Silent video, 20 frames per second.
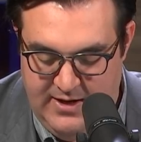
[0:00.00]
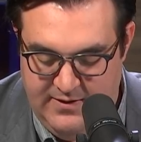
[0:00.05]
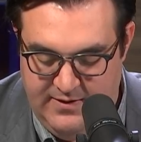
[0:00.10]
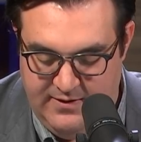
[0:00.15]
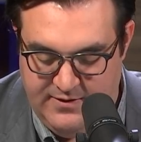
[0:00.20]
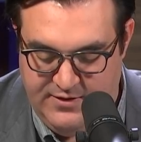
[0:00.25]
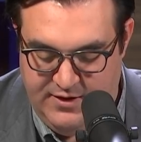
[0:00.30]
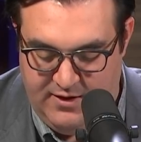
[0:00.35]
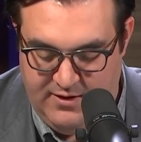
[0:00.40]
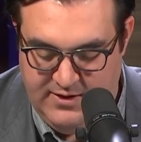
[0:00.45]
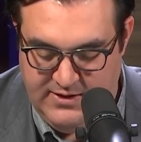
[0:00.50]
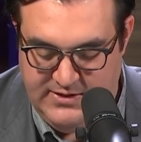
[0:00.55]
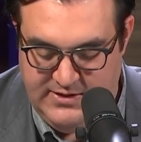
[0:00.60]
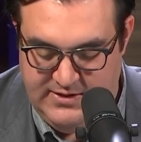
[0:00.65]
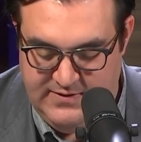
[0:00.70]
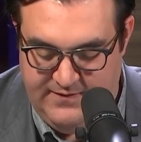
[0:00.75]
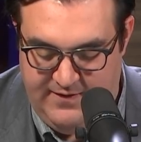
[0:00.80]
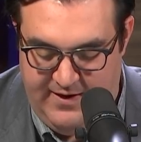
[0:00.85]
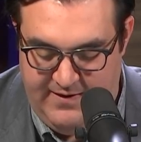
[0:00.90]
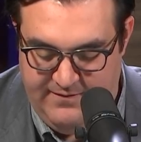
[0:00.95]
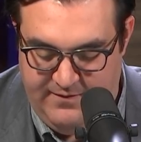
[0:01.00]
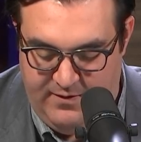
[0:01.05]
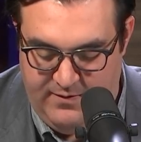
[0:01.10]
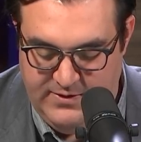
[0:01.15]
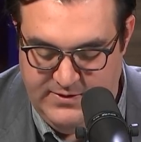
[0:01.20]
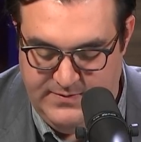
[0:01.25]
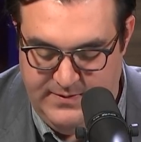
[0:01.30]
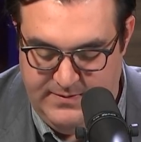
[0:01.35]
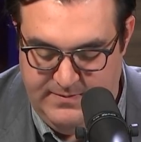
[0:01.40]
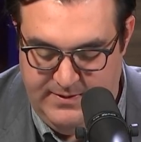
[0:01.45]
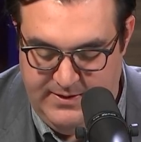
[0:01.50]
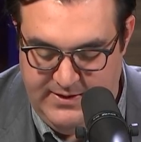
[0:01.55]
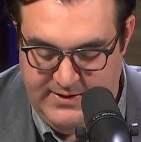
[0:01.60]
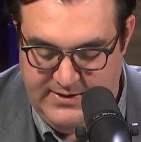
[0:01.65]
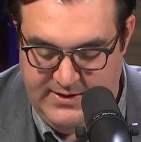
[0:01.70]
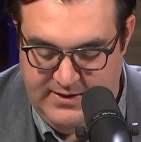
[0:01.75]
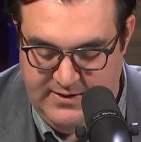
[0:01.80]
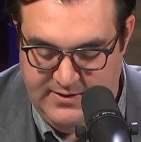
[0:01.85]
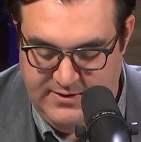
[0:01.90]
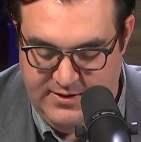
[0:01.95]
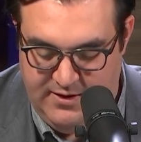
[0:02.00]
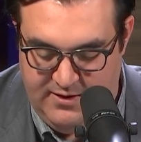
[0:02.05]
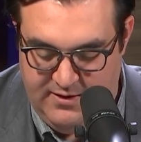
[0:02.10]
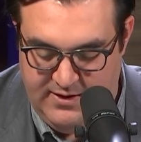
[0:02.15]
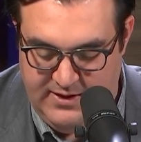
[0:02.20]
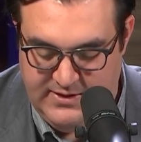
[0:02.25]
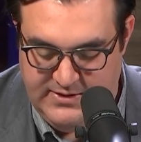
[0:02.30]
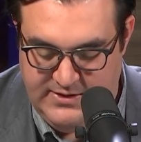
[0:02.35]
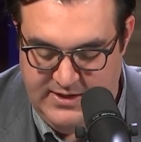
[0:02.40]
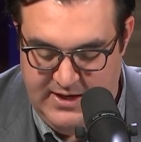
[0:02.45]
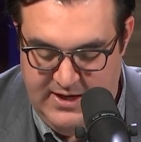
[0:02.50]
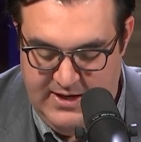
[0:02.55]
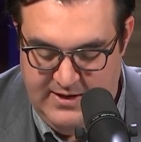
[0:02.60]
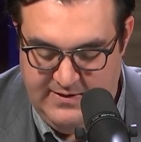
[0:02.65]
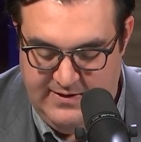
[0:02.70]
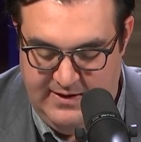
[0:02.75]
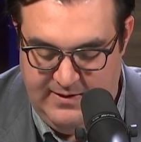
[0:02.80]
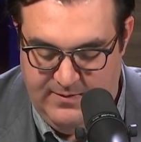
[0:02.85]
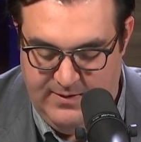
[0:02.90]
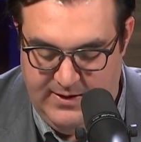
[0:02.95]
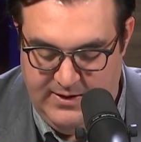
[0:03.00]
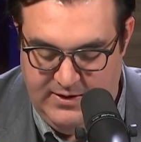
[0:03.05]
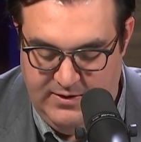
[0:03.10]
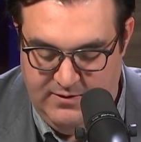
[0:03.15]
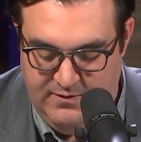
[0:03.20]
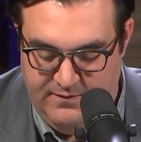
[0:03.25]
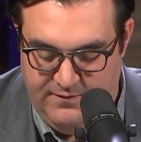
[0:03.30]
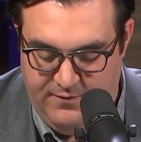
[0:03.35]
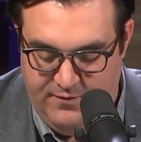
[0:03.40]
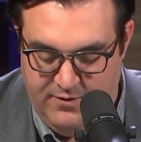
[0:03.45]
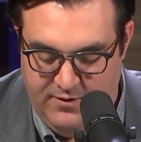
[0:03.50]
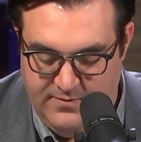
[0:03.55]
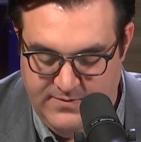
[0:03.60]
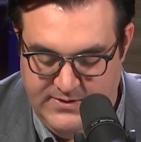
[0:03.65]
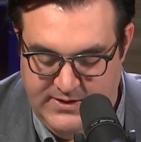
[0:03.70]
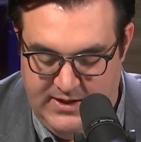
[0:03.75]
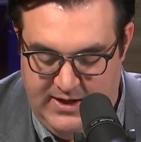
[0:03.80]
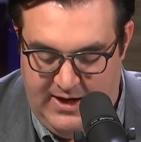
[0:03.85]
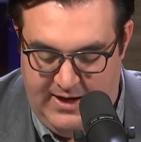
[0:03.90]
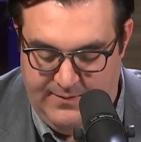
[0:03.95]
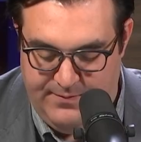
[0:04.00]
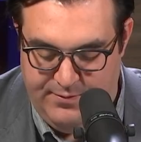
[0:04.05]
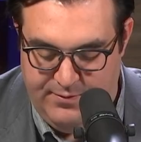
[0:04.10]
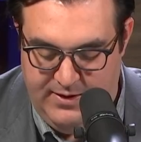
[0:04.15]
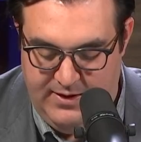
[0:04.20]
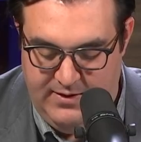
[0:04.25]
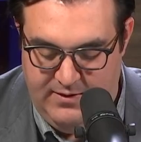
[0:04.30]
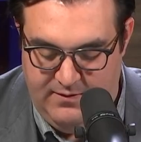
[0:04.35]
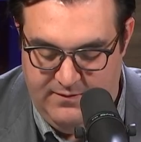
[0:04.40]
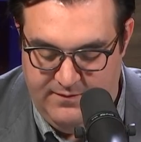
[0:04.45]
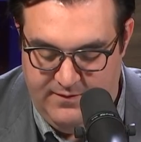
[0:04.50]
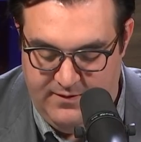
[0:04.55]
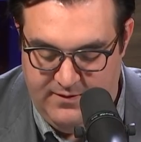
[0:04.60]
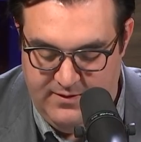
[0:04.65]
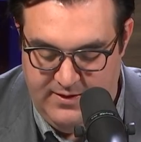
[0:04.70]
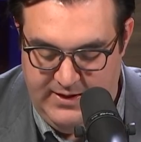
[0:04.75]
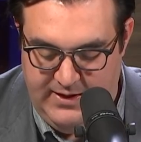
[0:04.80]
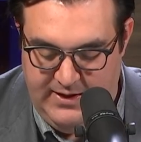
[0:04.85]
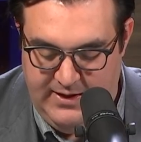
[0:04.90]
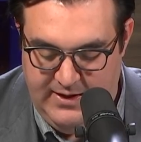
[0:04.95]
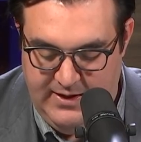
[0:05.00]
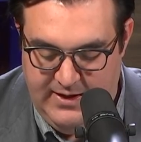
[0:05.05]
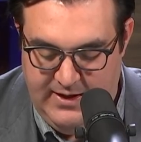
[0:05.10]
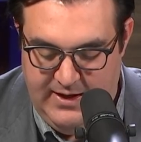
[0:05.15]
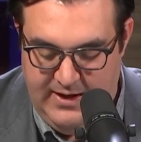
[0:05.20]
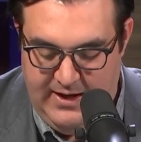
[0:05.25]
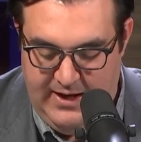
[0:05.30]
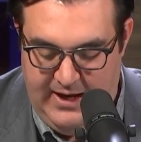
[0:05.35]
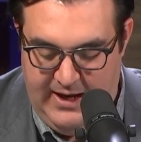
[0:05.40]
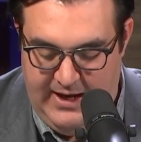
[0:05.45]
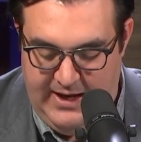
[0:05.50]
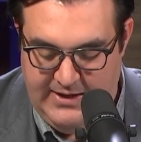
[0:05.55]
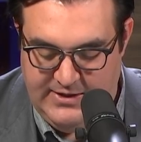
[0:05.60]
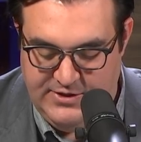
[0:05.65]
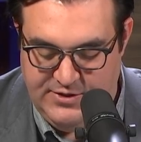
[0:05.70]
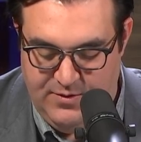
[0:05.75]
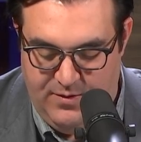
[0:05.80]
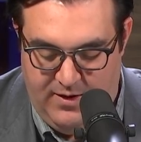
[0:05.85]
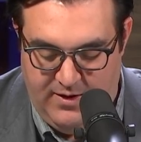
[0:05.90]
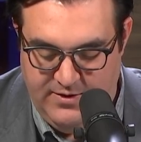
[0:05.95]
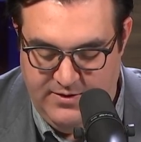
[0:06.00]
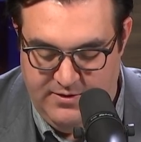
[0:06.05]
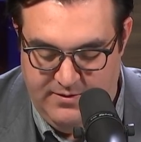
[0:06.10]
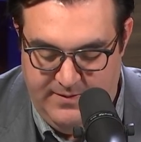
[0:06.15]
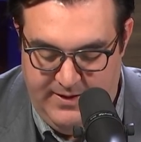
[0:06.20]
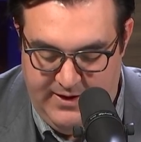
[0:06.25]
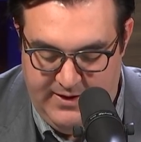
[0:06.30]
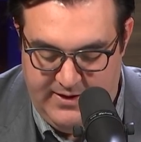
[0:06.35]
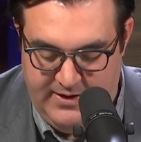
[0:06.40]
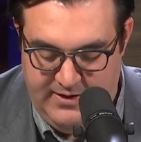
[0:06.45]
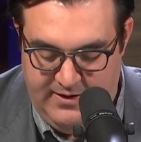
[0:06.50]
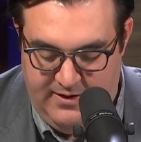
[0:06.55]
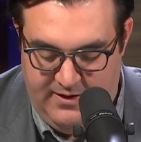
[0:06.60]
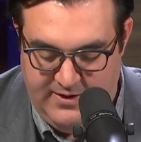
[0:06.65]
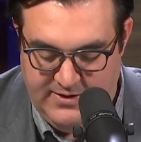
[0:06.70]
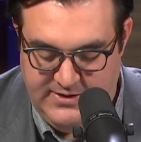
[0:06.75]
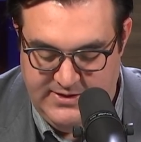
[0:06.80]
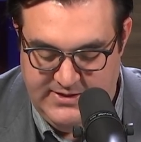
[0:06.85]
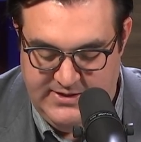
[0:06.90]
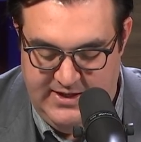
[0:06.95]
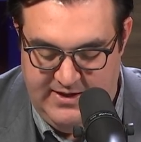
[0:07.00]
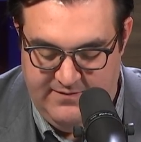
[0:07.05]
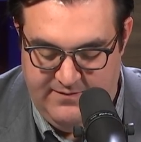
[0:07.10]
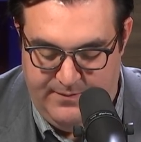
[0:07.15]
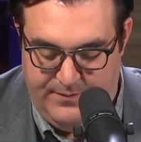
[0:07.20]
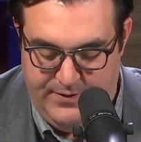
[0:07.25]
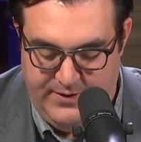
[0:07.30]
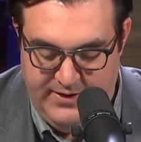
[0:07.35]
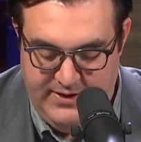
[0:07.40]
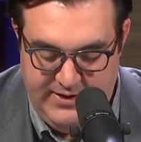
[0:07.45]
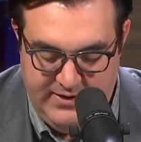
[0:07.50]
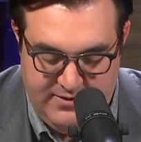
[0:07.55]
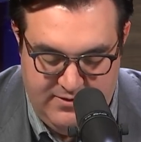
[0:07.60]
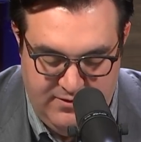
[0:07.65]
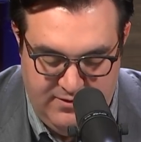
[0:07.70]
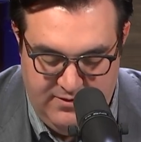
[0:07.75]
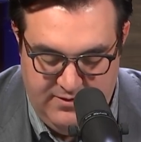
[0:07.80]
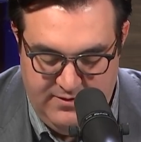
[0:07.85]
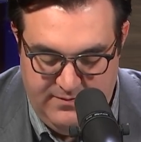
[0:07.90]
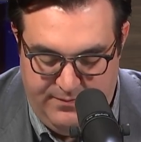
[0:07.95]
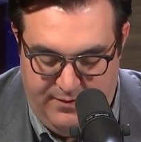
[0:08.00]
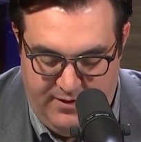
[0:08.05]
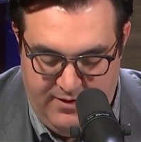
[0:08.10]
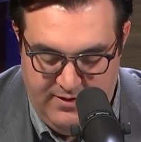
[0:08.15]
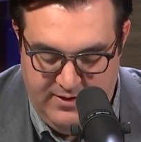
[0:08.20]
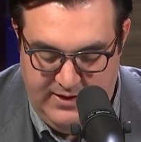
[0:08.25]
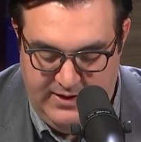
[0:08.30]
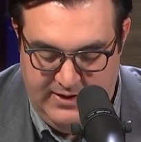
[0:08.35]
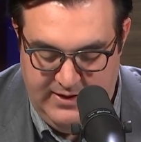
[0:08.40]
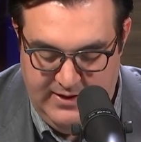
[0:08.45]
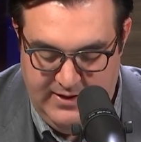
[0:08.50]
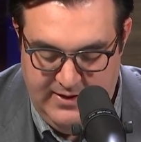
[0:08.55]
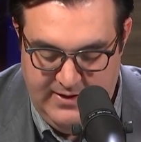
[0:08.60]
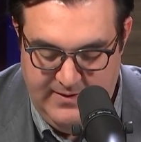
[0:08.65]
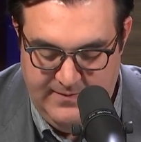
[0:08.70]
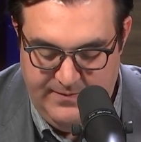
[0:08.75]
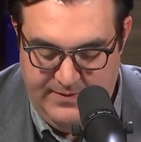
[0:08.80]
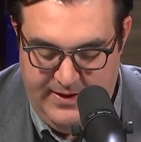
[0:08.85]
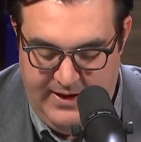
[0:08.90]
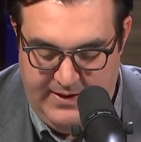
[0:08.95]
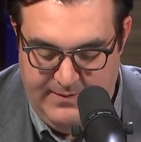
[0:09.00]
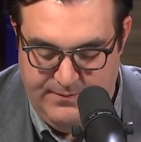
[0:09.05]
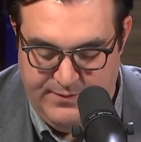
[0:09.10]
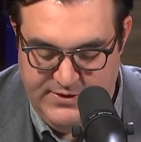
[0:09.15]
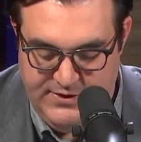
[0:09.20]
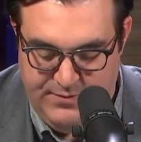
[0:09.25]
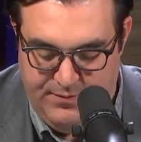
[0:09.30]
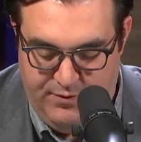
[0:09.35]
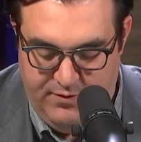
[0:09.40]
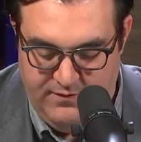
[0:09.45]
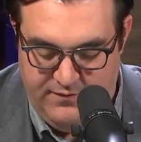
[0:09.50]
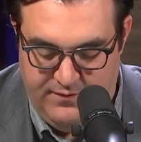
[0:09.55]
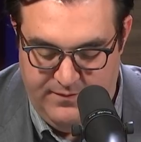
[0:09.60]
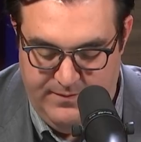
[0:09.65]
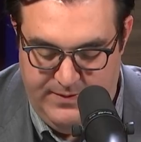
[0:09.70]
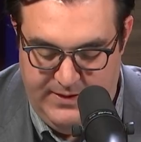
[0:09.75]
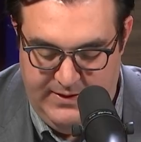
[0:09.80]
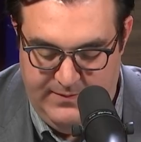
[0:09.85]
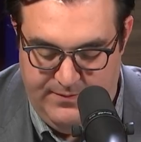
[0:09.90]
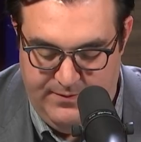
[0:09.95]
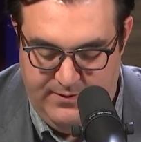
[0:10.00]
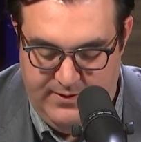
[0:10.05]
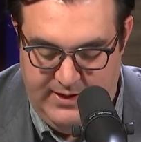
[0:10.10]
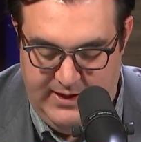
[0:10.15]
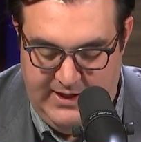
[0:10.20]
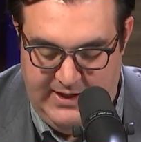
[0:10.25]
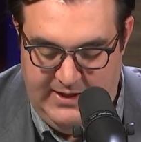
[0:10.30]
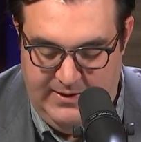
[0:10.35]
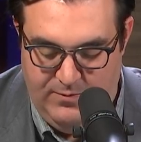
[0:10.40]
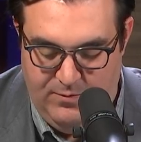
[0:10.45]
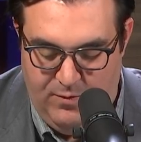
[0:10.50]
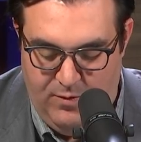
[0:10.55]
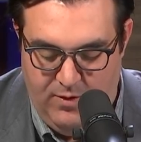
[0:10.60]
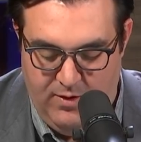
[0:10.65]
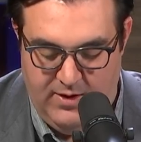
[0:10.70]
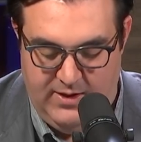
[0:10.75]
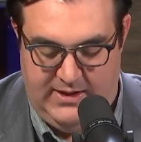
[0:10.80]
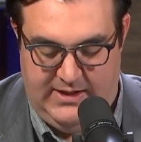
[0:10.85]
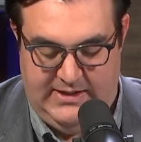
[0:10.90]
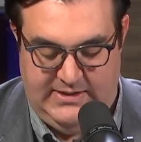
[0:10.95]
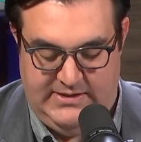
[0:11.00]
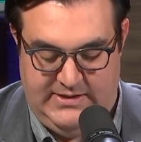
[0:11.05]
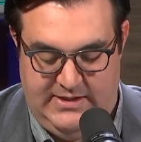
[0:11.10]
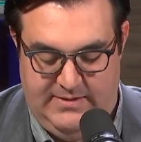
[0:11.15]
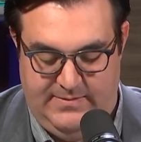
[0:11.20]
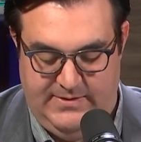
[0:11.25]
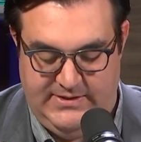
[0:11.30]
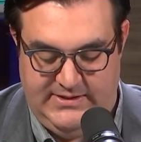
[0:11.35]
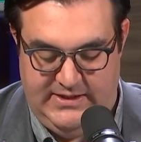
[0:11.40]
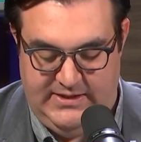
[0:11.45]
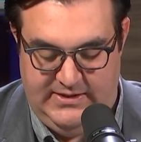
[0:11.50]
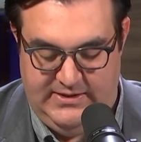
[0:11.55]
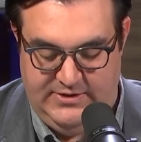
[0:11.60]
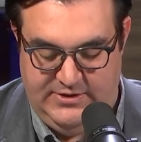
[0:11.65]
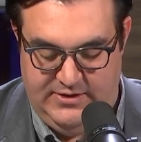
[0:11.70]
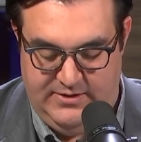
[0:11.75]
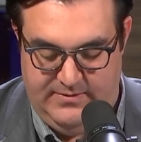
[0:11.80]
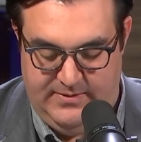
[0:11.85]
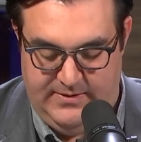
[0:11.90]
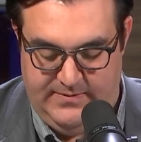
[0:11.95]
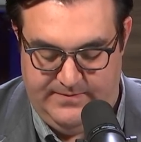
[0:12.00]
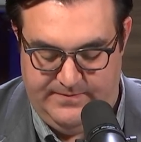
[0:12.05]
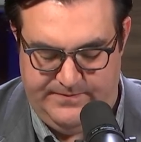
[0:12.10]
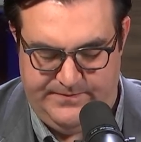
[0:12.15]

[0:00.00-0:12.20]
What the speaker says: Their targets have always been military targets. They wear uniforms and operate overtly. And so under American law, since they have a political party and support from people, any war against them is illegitimate.